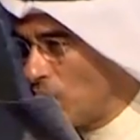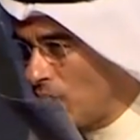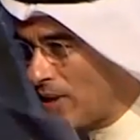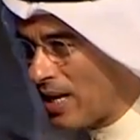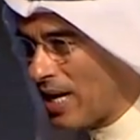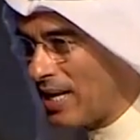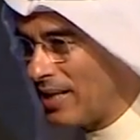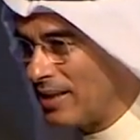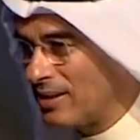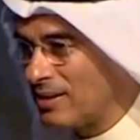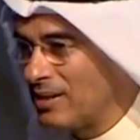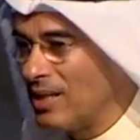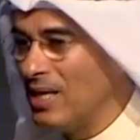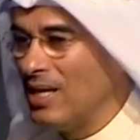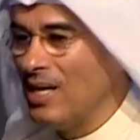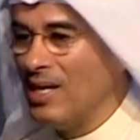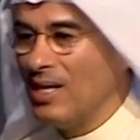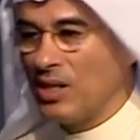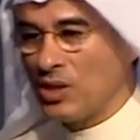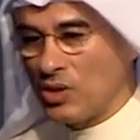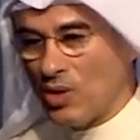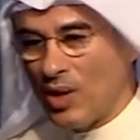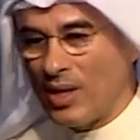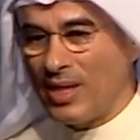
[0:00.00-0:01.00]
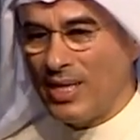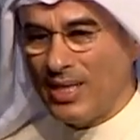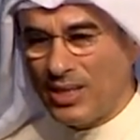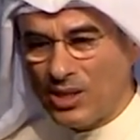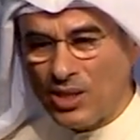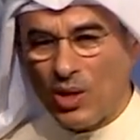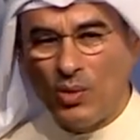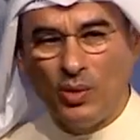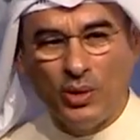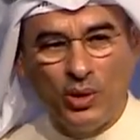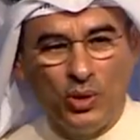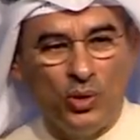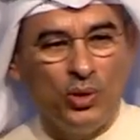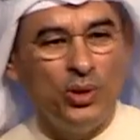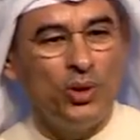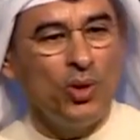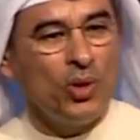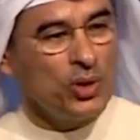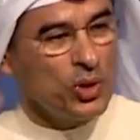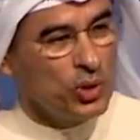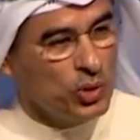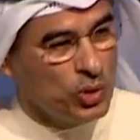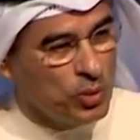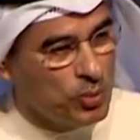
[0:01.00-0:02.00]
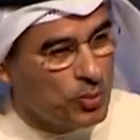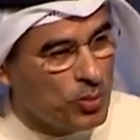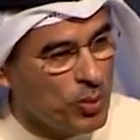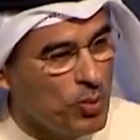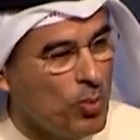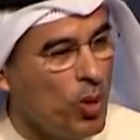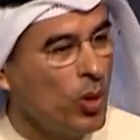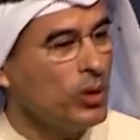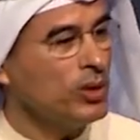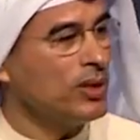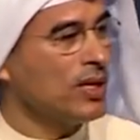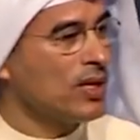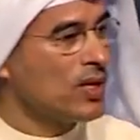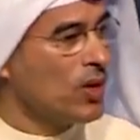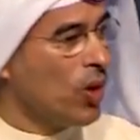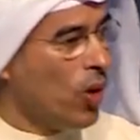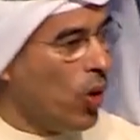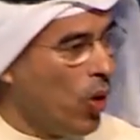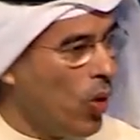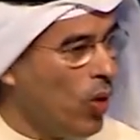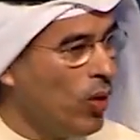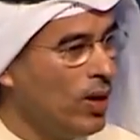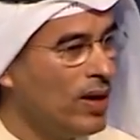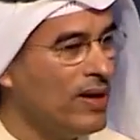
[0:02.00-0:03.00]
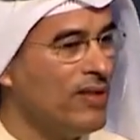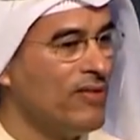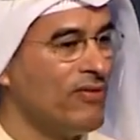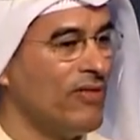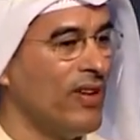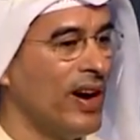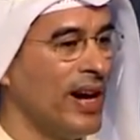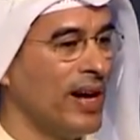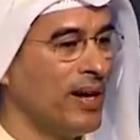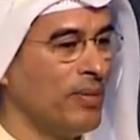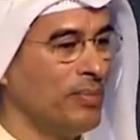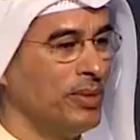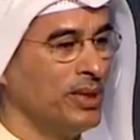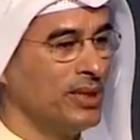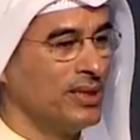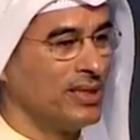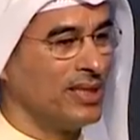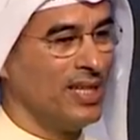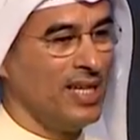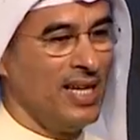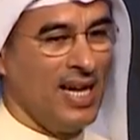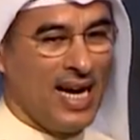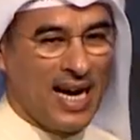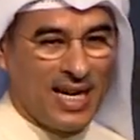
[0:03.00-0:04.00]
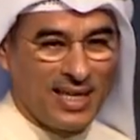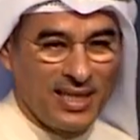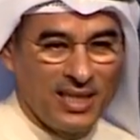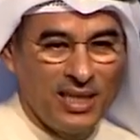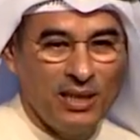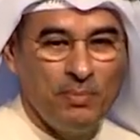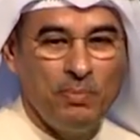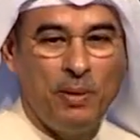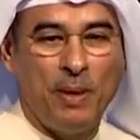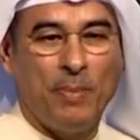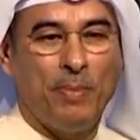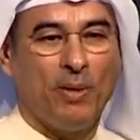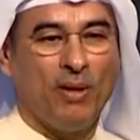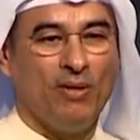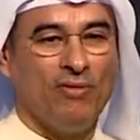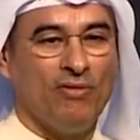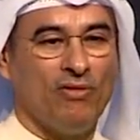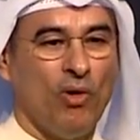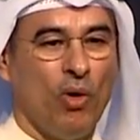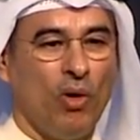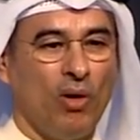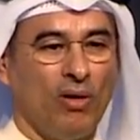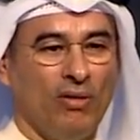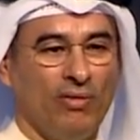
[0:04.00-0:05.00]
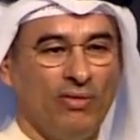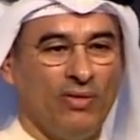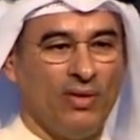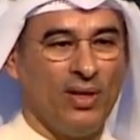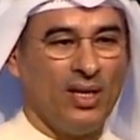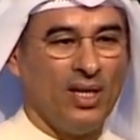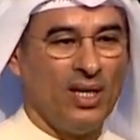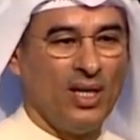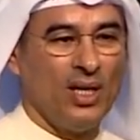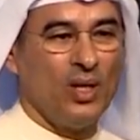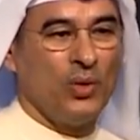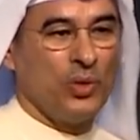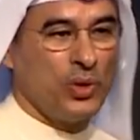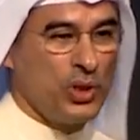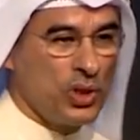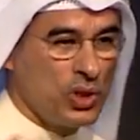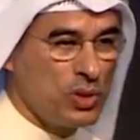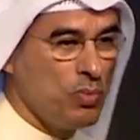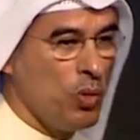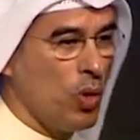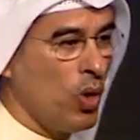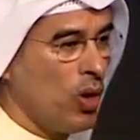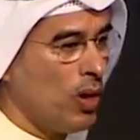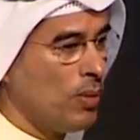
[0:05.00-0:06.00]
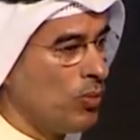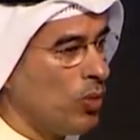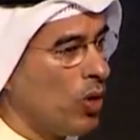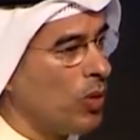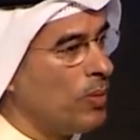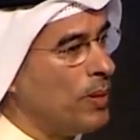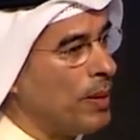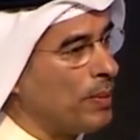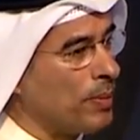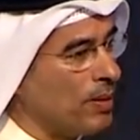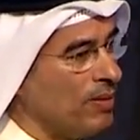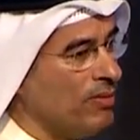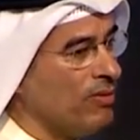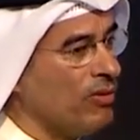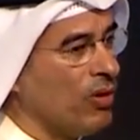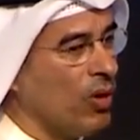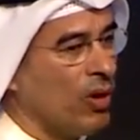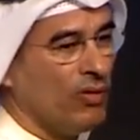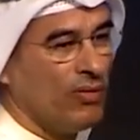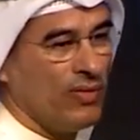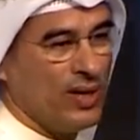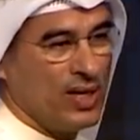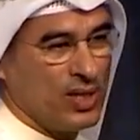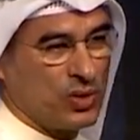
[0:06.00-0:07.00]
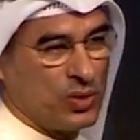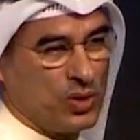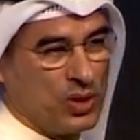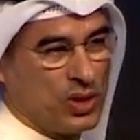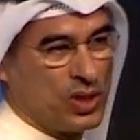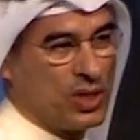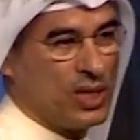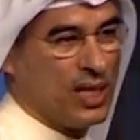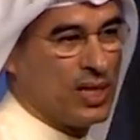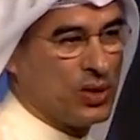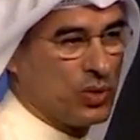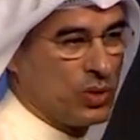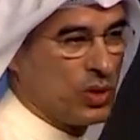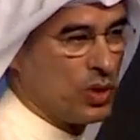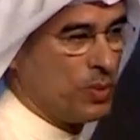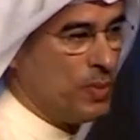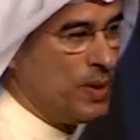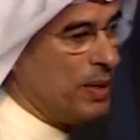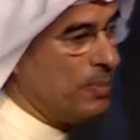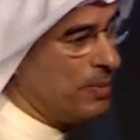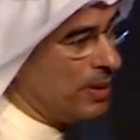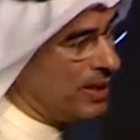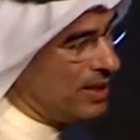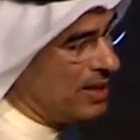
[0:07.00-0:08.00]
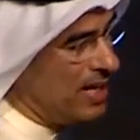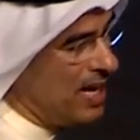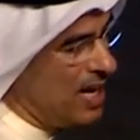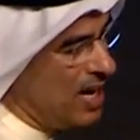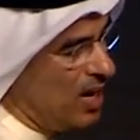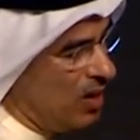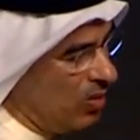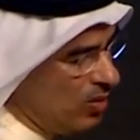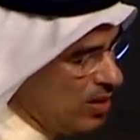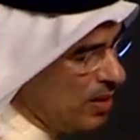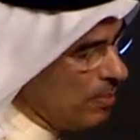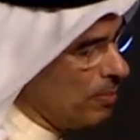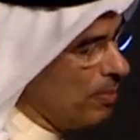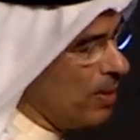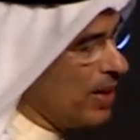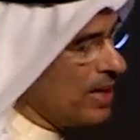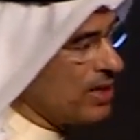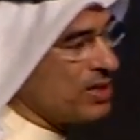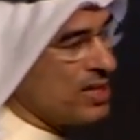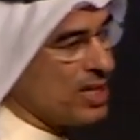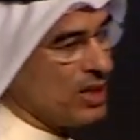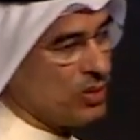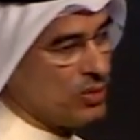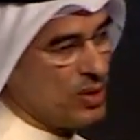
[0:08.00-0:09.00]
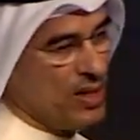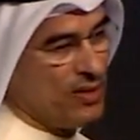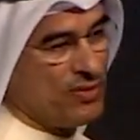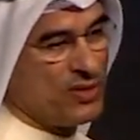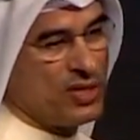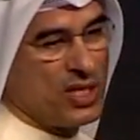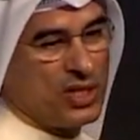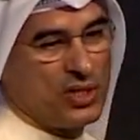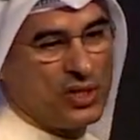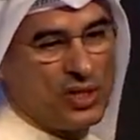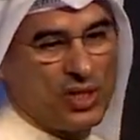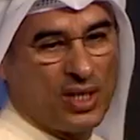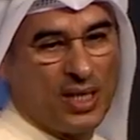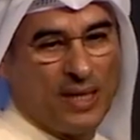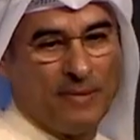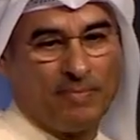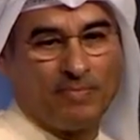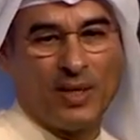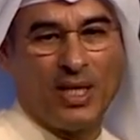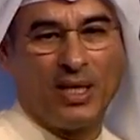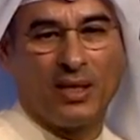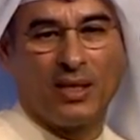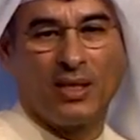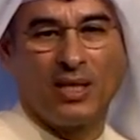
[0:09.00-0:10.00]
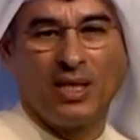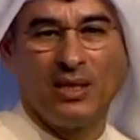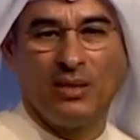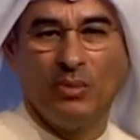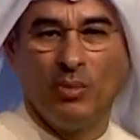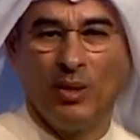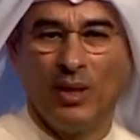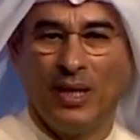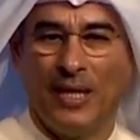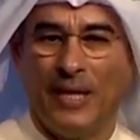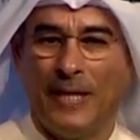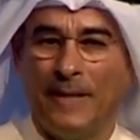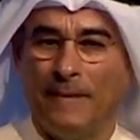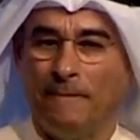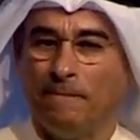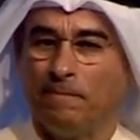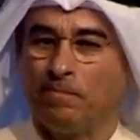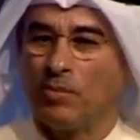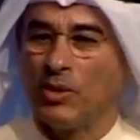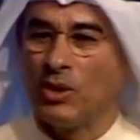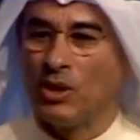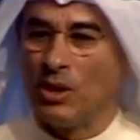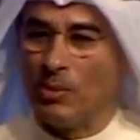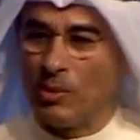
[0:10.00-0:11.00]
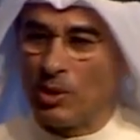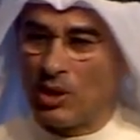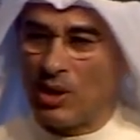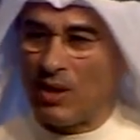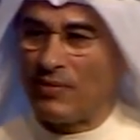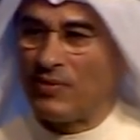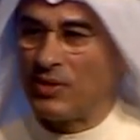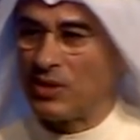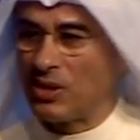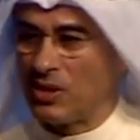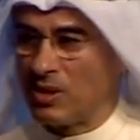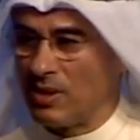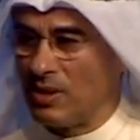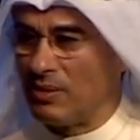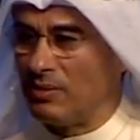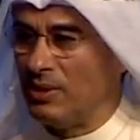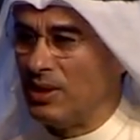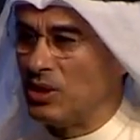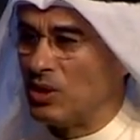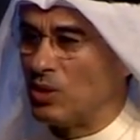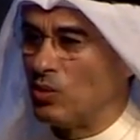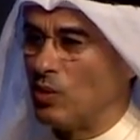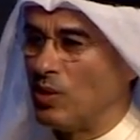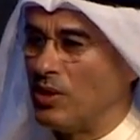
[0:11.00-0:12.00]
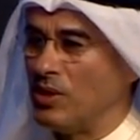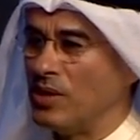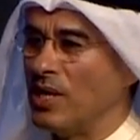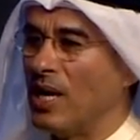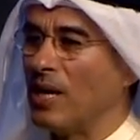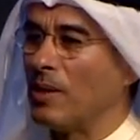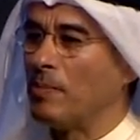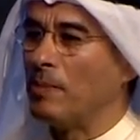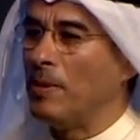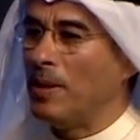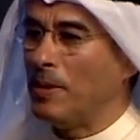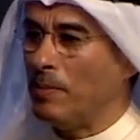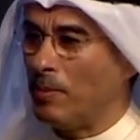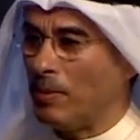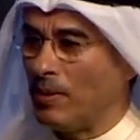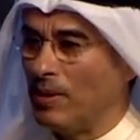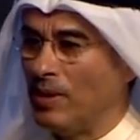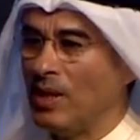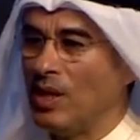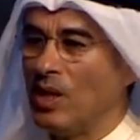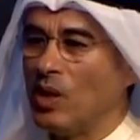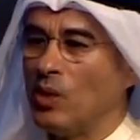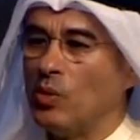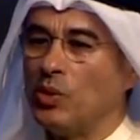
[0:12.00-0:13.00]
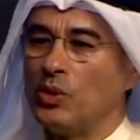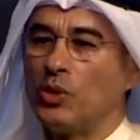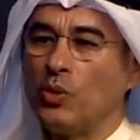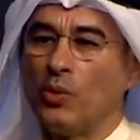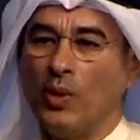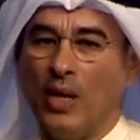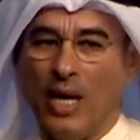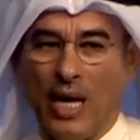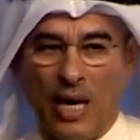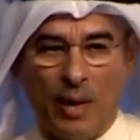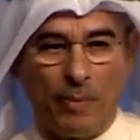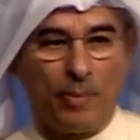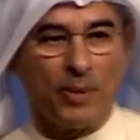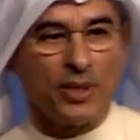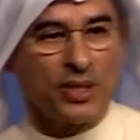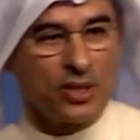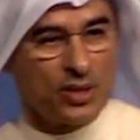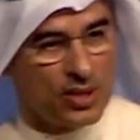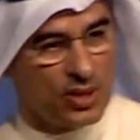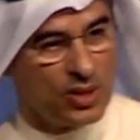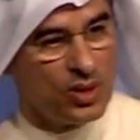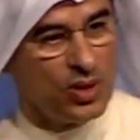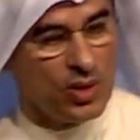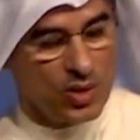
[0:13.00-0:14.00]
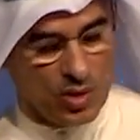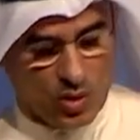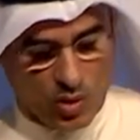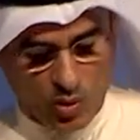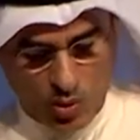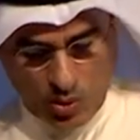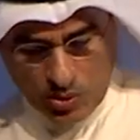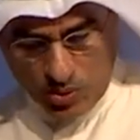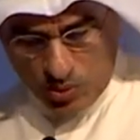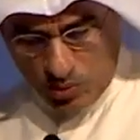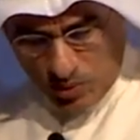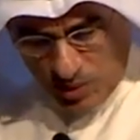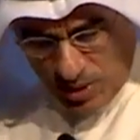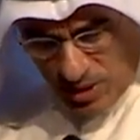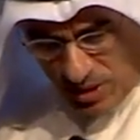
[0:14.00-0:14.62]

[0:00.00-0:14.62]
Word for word: look at it. So I think it's our duty also to promote the whole environment and get people involved which is more and more people involved as we, as we speak. But we are blessed that we have such a, an incredible demographics in the region with young people, which will help us go through